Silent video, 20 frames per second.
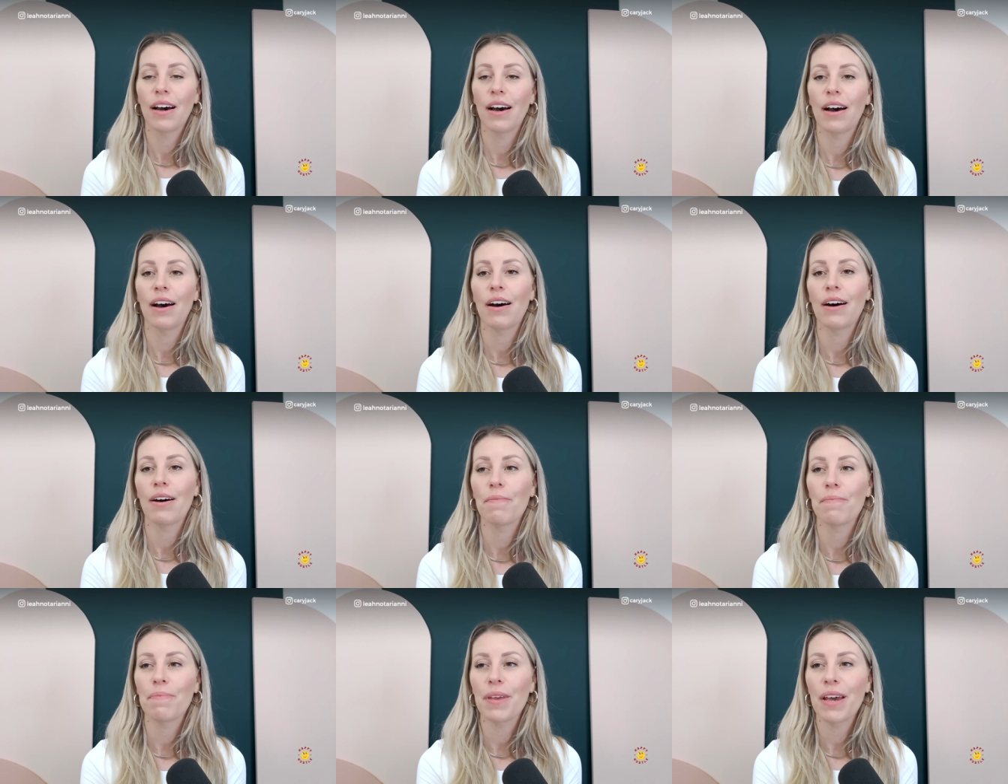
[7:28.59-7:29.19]

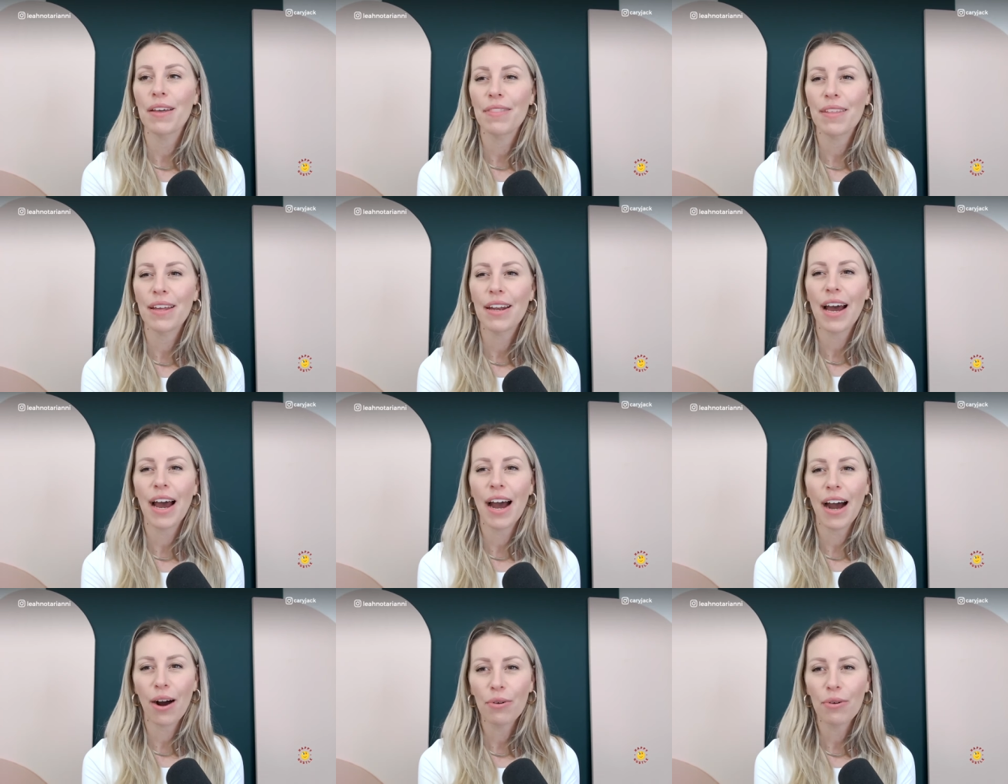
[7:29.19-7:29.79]
um, and then
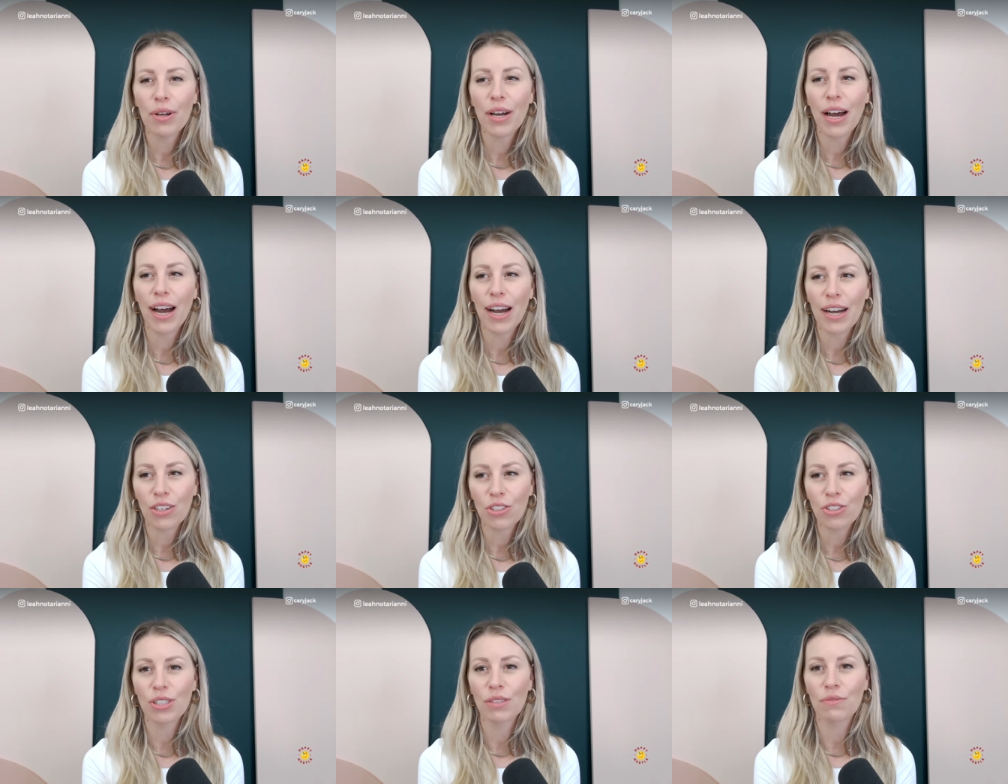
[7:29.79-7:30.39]
how to
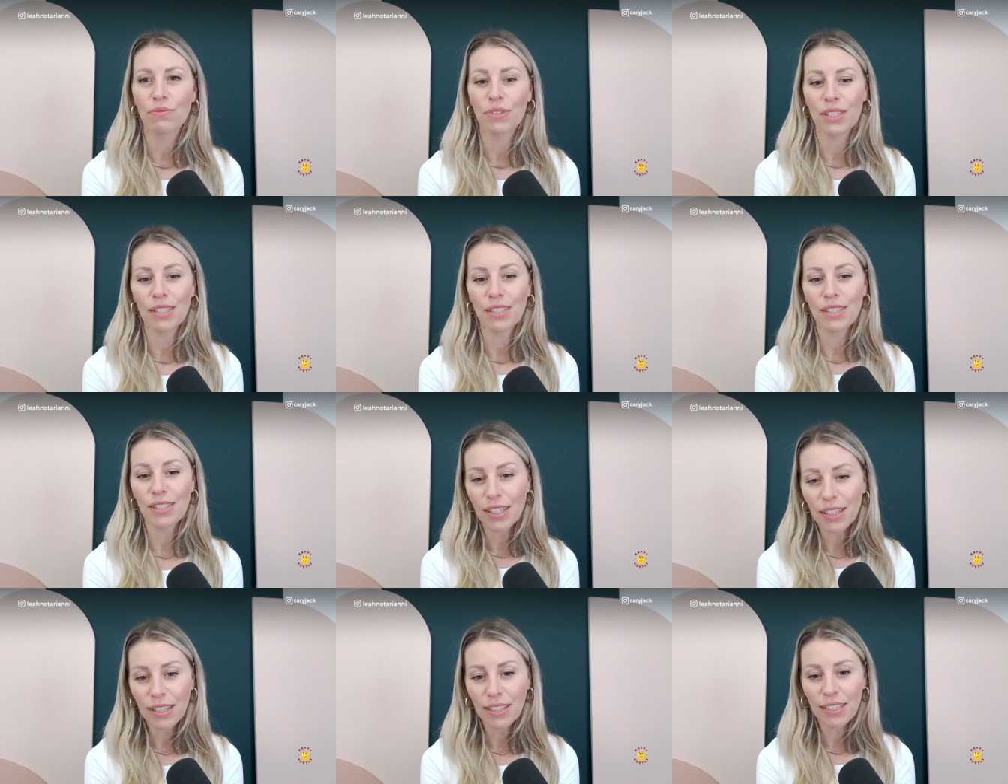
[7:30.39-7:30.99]
actually
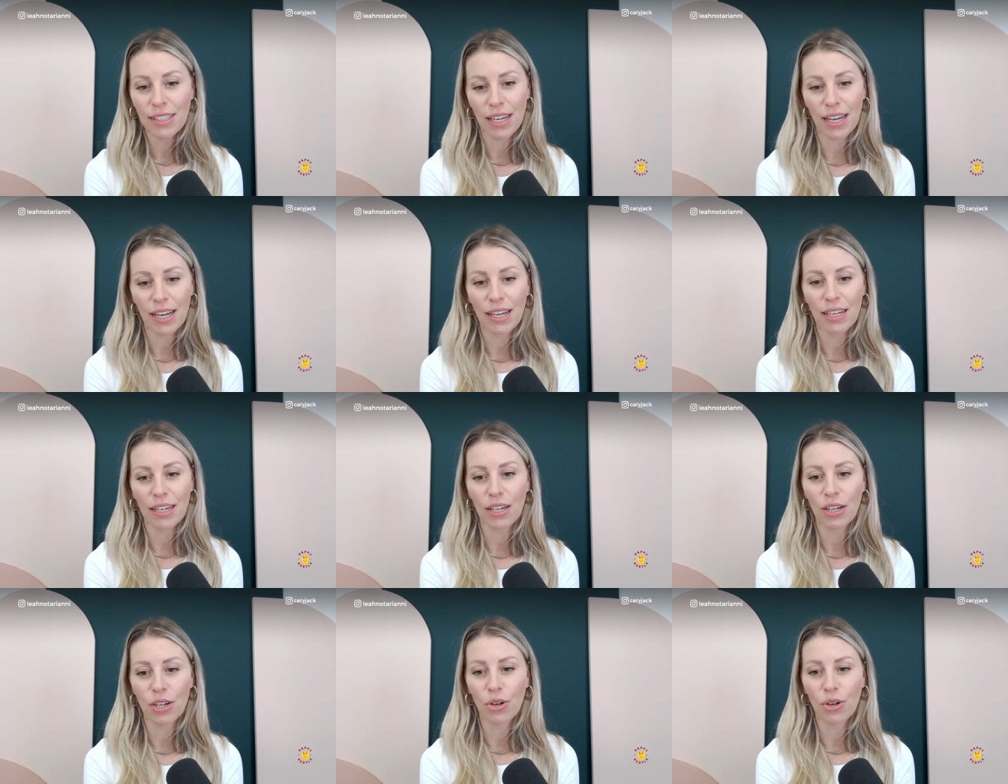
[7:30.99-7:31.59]

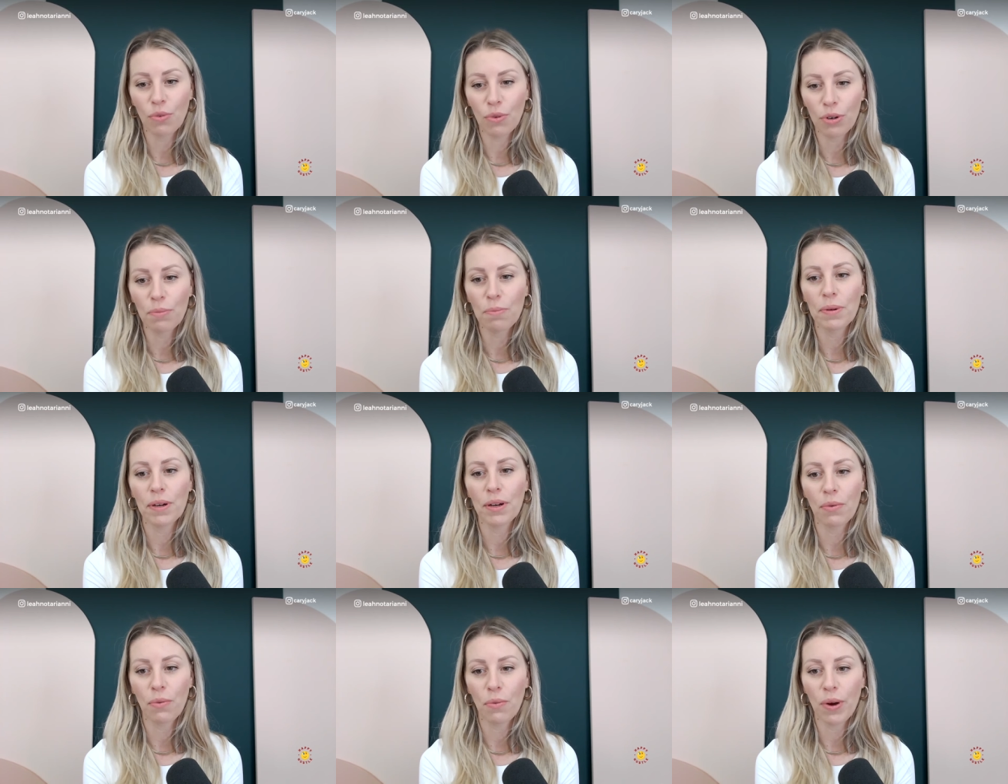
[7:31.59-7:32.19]
facilitate a group
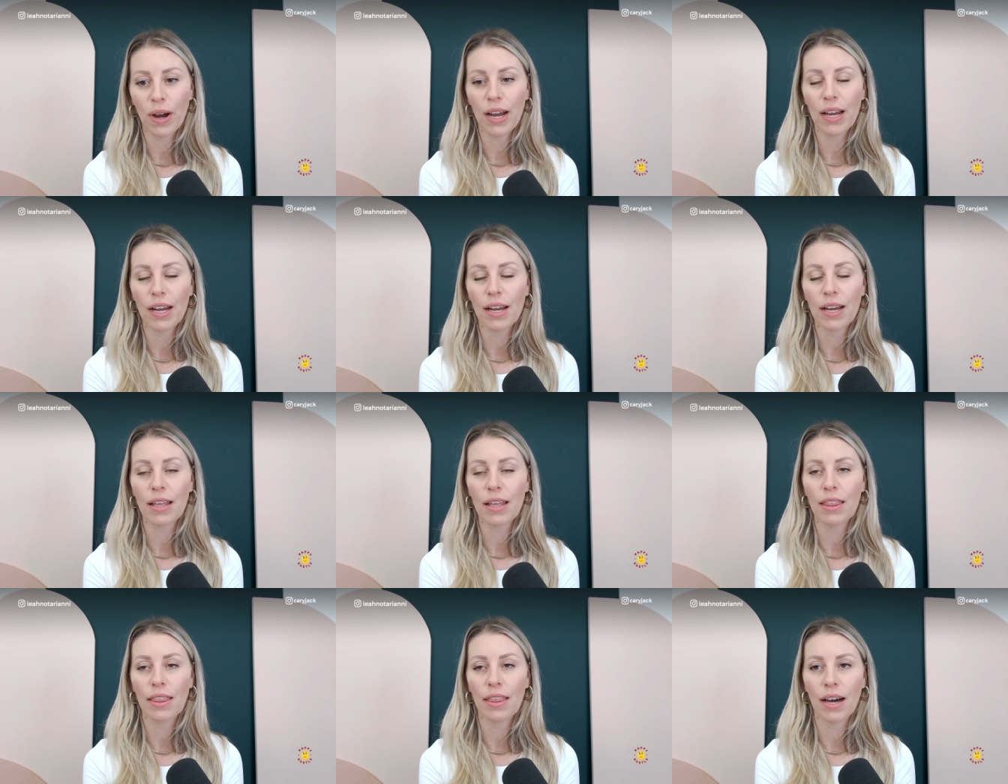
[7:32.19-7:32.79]
in a
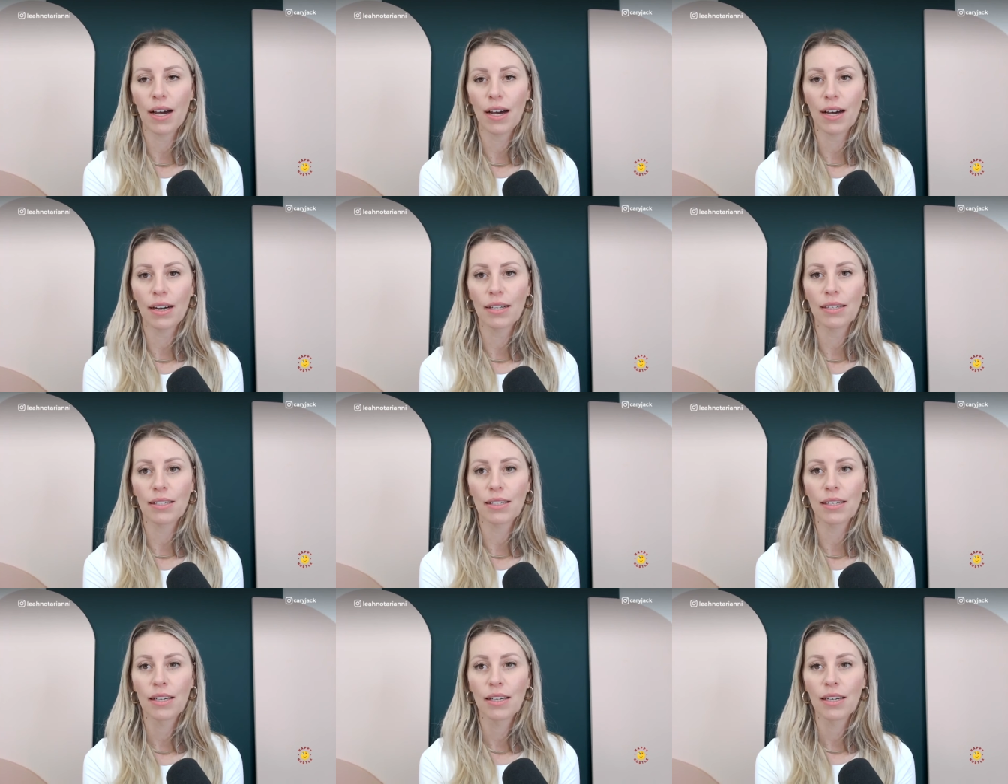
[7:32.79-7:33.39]
way
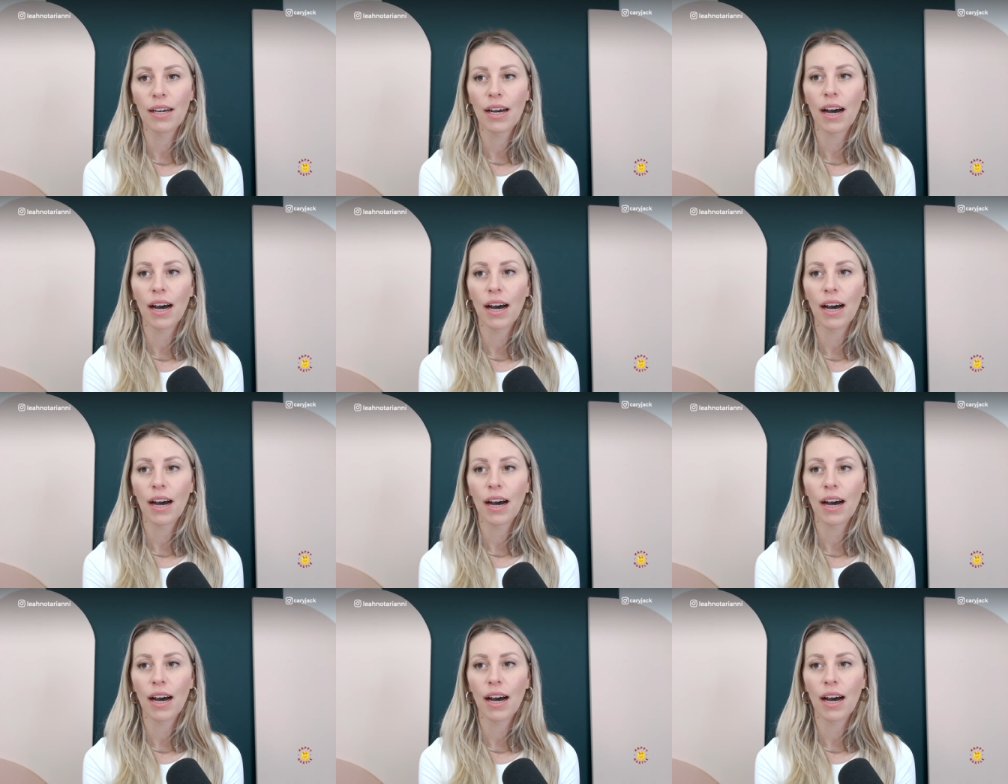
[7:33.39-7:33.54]
that